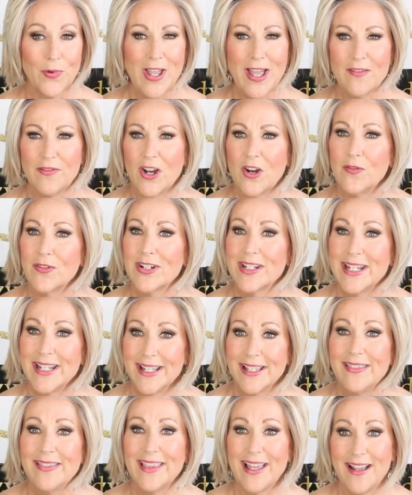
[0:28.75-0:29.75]
We have over
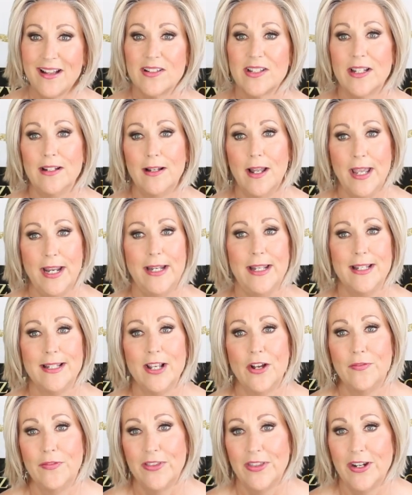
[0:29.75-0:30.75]
10,000 ladies
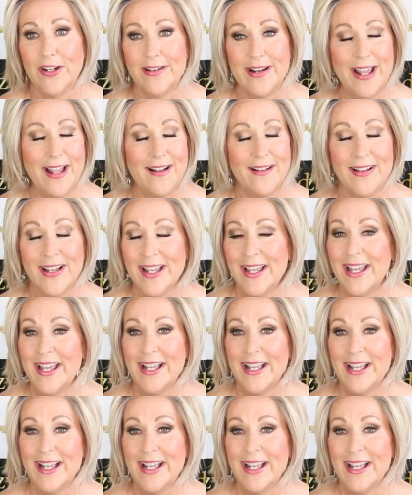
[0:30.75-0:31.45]
over there now.